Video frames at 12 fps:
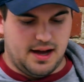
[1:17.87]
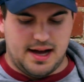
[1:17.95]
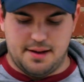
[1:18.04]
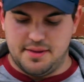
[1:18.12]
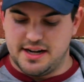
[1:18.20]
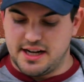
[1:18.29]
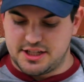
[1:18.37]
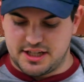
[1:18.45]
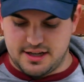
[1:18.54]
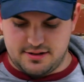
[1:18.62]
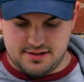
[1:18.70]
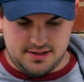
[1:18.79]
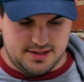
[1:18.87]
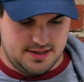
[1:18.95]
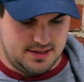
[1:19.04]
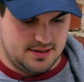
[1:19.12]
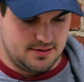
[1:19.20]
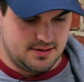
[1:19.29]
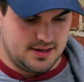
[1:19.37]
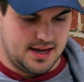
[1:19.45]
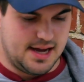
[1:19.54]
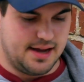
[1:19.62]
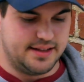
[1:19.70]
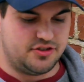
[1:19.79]
In a nutshell,
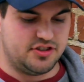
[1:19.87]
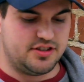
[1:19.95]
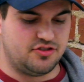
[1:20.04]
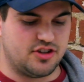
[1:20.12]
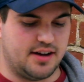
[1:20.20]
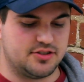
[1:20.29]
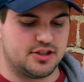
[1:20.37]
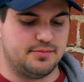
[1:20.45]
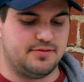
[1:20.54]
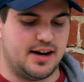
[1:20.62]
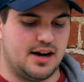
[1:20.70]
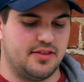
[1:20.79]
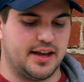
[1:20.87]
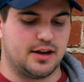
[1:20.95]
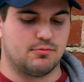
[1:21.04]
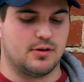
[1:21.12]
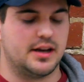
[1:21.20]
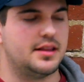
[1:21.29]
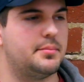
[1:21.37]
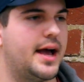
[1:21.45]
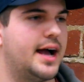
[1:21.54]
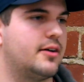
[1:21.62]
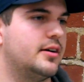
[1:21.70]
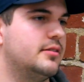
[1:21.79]
it's just a JavaScript file that can run in the
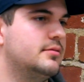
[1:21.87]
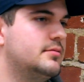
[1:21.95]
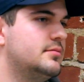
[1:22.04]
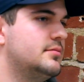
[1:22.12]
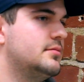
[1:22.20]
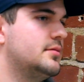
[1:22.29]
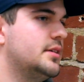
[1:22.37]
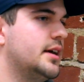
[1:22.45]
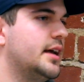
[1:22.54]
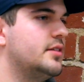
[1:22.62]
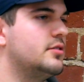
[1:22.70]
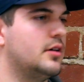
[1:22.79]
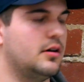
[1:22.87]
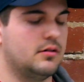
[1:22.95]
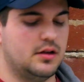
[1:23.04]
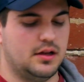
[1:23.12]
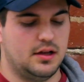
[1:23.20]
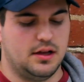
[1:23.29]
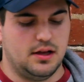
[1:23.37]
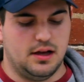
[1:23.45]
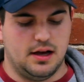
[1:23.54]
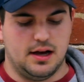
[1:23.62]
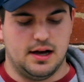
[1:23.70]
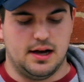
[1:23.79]
background. Okay, so
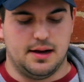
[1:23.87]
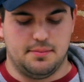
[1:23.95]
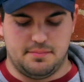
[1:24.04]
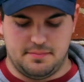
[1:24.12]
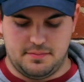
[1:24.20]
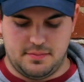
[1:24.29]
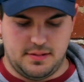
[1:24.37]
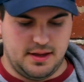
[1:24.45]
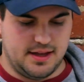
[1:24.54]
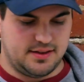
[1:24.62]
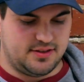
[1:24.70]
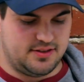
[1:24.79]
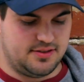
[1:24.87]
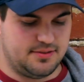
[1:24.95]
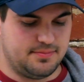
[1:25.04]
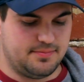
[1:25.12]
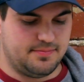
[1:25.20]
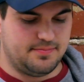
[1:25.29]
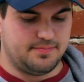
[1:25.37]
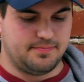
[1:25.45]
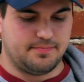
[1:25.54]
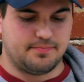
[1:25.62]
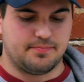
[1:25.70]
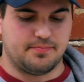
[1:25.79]
it's
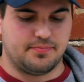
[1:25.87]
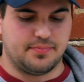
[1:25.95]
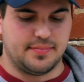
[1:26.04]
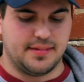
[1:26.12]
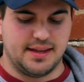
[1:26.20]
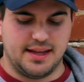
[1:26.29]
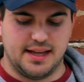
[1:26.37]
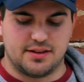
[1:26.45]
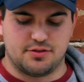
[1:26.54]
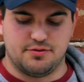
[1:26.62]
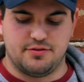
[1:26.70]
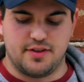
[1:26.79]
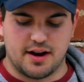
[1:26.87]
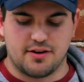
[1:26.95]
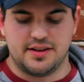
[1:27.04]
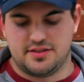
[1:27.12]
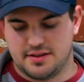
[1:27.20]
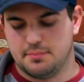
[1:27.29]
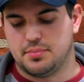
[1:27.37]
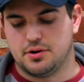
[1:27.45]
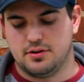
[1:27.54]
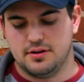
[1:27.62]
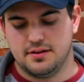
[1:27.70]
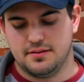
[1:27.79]
very
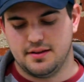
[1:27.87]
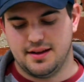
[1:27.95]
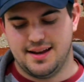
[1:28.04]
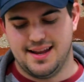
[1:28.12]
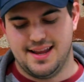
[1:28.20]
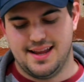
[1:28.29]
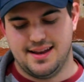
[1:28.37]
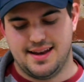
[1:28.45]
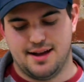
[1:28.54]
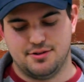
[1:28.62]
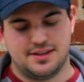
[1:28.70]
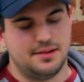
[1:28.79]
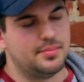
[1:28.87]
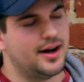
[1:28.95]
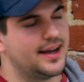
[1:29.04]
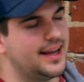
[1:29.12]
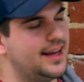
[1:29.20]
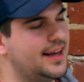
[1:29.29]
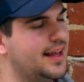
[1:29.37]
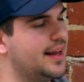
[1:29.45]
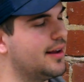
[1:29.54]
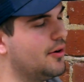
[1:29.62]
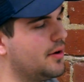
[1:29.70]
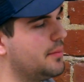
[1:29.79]
simple. Now debugging
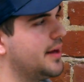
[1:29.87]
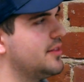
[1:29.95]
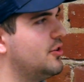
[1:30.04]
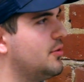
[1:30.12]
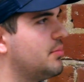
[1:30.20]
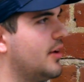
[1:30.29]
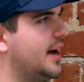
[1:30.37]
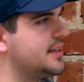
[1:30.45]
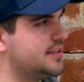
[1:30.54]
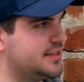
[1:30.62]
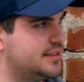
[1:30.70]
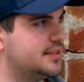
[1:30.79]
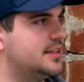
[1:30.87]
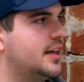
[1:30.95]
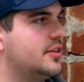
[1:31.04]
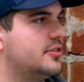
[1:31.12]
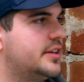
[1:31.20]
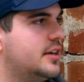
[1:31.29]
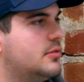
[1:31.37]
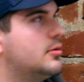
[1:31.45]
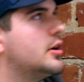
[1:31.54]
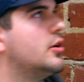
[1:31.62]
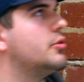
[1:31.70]
and going about the whole process is another deal, and we'll